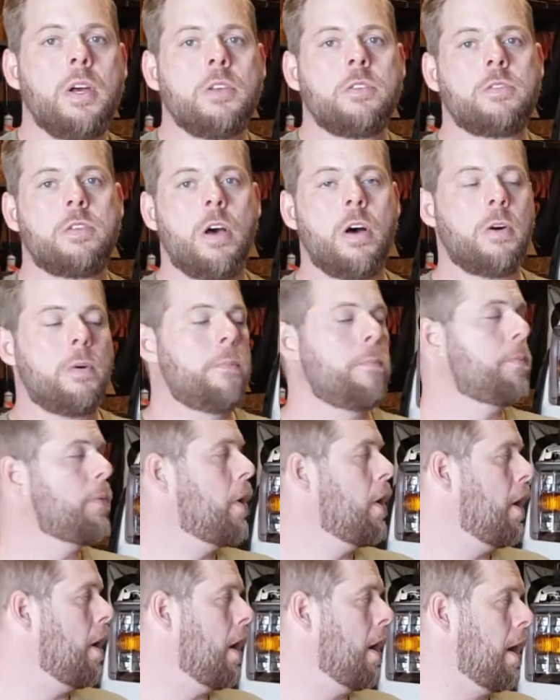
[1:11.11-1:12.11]
So
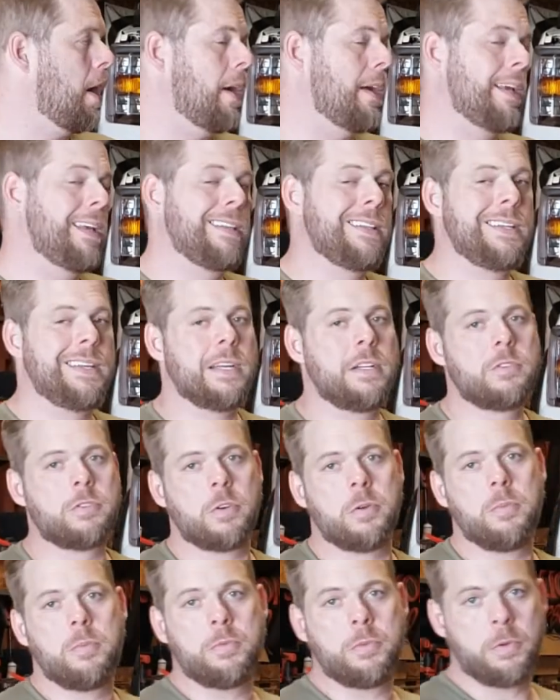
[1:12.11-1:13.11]
in the
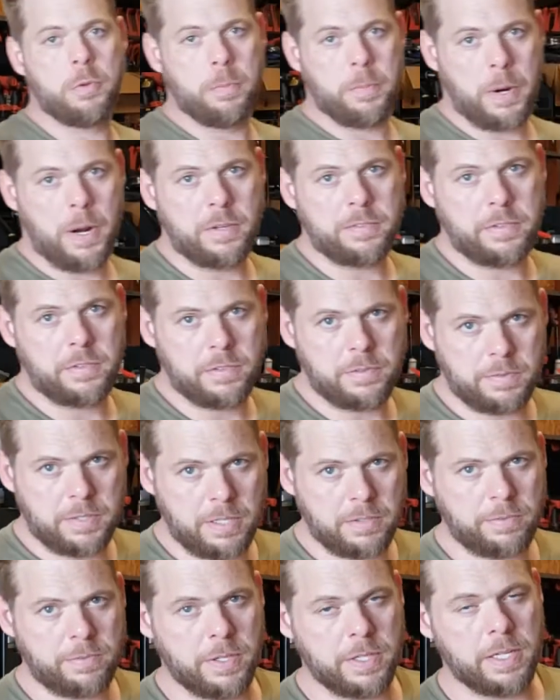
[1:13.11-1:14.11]
interim, through the process of
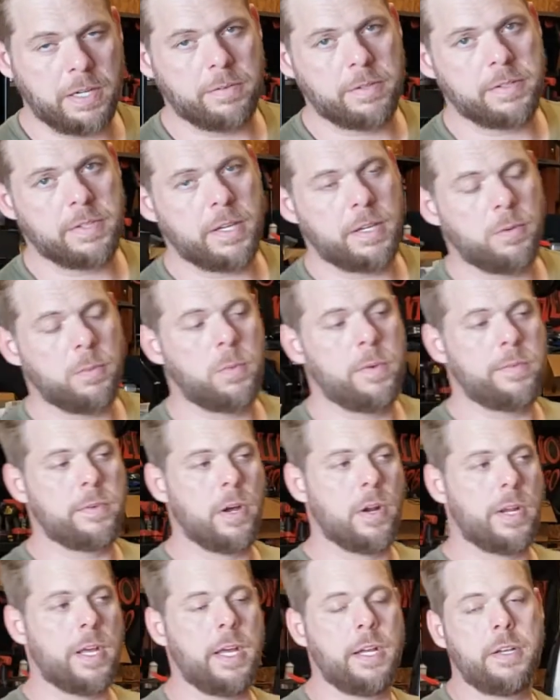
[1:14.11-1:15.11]
test fitting everything, we've
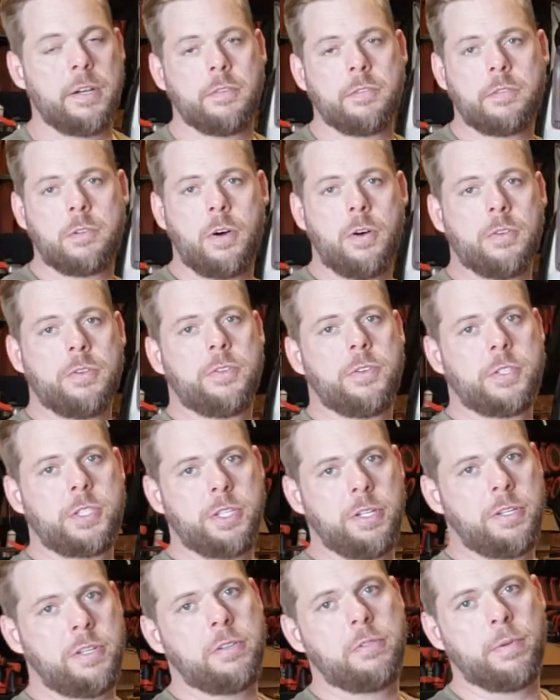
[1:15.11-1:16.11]
gone ahead and installed the
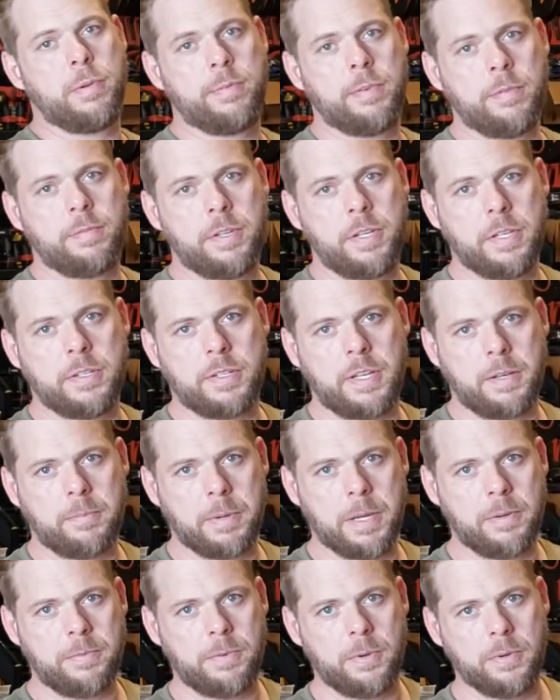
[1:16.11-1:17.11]
GT350 intake
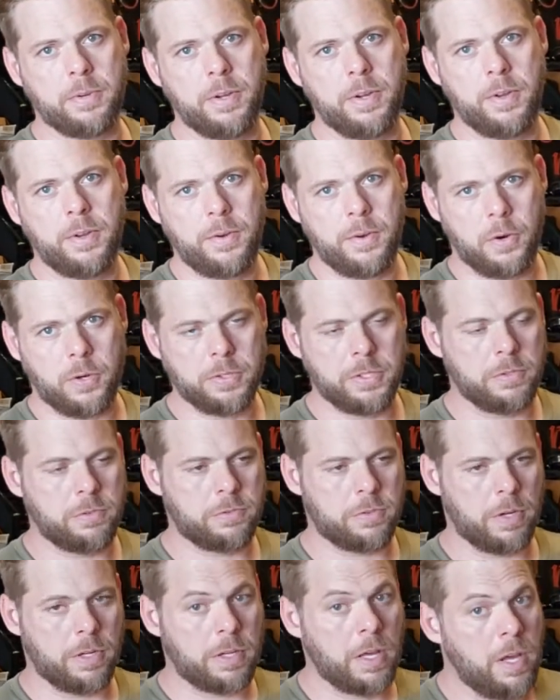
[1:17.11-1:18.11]
manifold on this
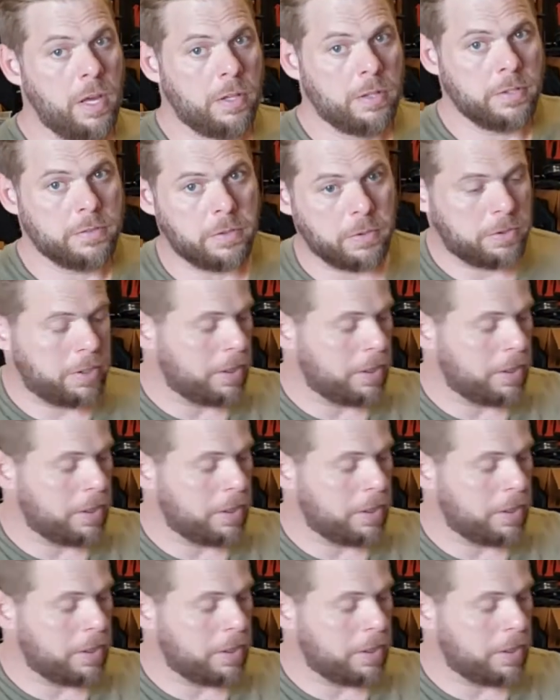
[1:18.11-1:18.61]
truck. Let's go